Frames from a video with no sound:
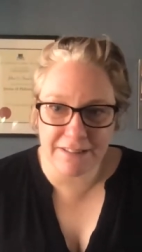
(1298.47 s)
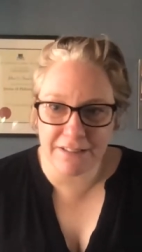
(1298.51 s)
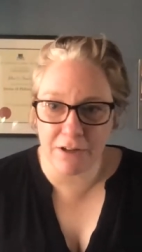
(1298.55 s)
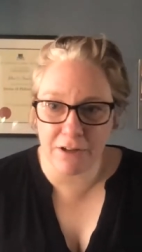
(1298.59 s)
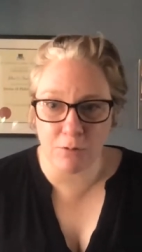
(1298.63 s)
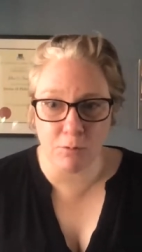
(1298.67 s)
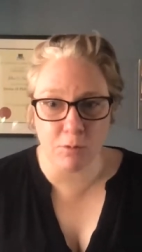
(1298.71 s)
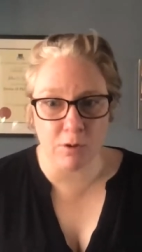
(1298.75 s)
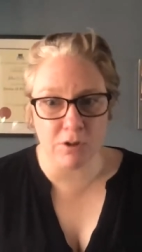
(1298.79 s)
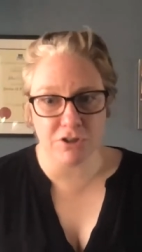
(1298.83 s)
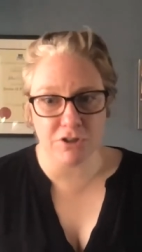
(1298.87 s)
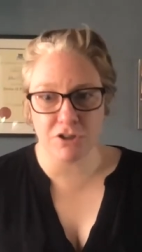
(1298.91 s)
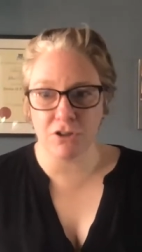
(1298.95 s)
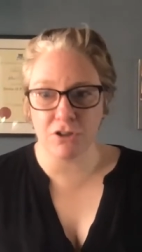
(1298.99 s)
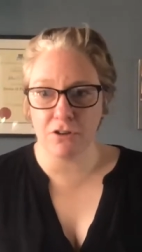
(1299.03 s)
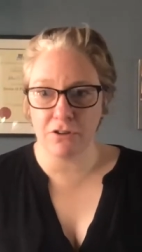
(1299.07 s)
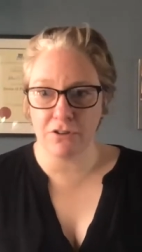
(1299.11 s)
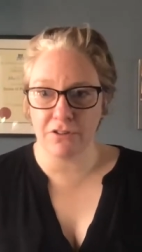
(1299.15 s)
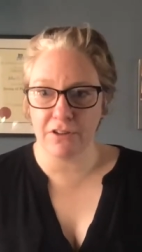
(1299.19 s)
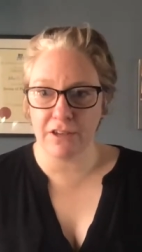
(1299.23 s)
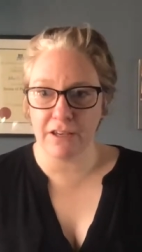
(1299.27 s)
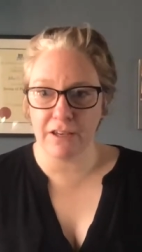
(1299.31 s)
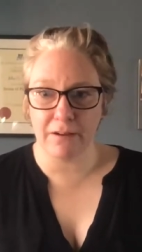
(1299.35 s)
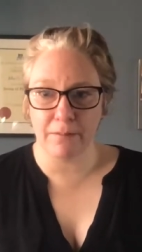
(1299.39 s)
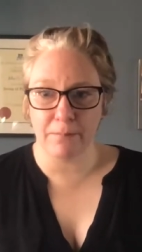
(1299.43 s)
you know, what do you
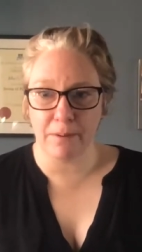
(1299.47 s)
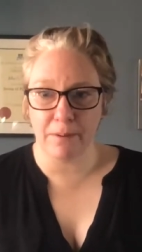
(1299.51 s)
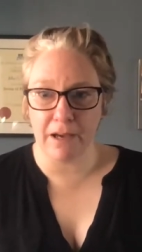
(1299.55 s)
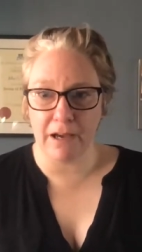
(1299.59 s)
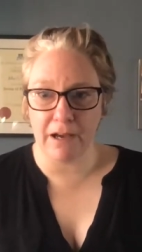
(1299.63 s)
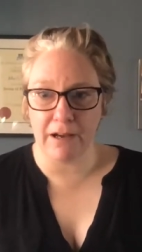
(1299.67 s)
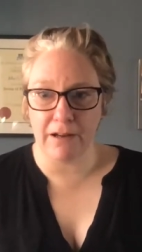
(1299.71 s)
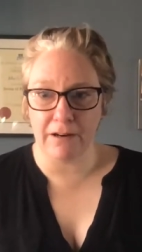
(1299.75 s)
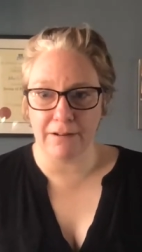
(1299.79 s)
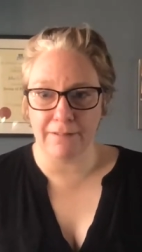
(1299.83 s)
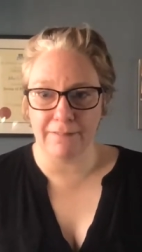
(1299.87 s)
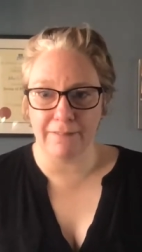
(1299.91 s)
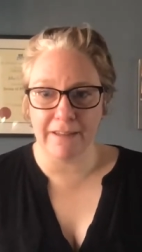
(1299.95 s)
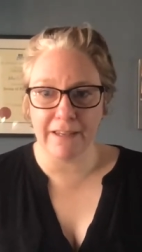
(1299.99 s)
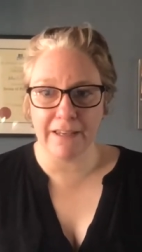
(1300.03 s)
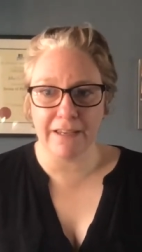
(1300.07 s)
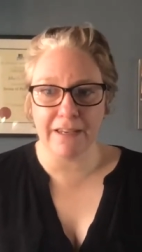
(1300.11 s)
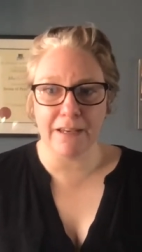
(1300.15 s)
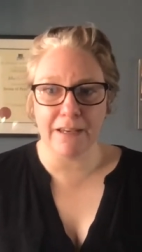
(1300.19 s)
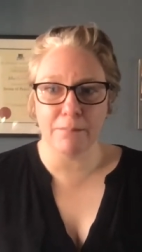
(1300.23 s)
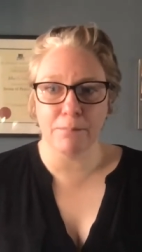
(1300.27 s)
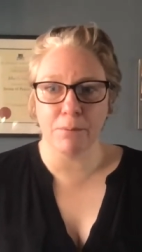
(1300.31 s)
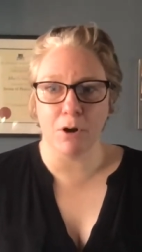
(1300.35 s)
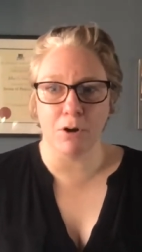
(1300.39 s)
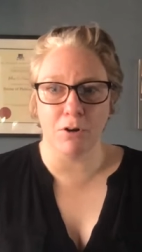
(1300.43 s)
think about
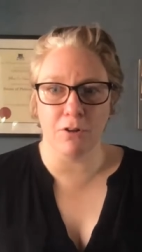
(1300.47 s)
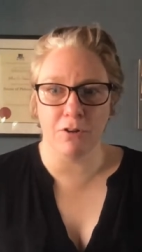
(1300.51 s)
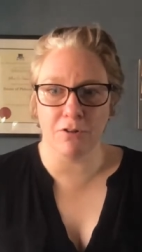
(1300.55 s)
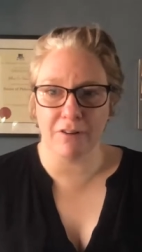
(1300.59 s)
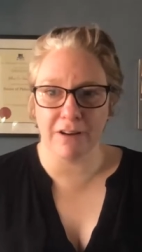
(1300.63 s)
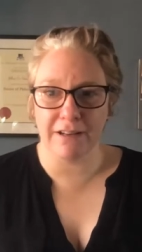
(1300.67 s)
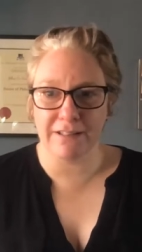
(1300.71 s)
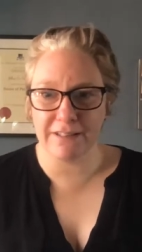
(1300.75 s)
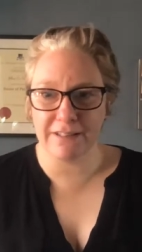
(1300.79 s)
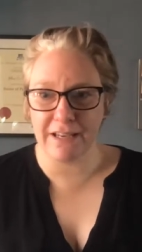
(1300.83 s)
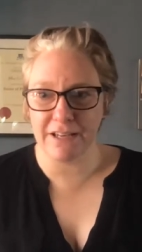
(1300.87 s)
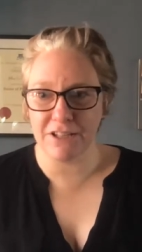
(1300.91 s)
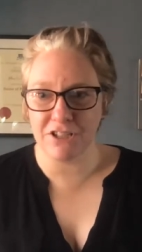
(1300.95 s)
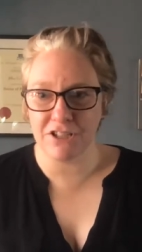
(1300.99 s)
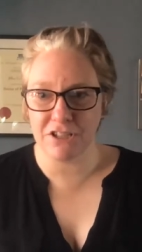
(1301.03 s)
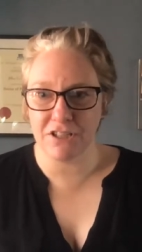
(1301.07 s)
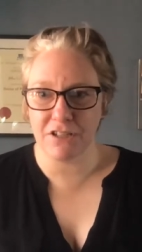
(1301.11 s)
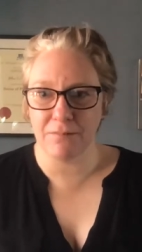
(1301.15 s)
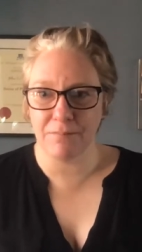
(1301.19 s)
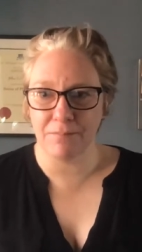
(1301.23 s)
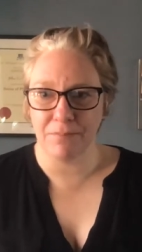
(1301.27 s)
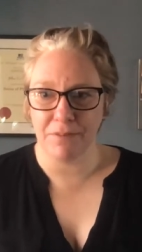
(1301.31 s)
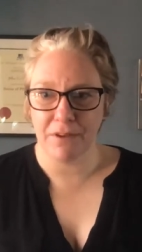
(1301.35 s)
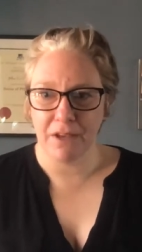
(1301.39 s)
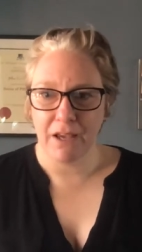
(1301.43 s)
linking
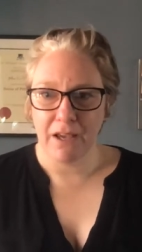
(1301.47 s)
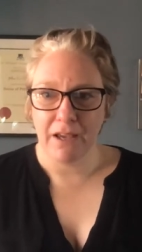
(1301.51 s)
polarization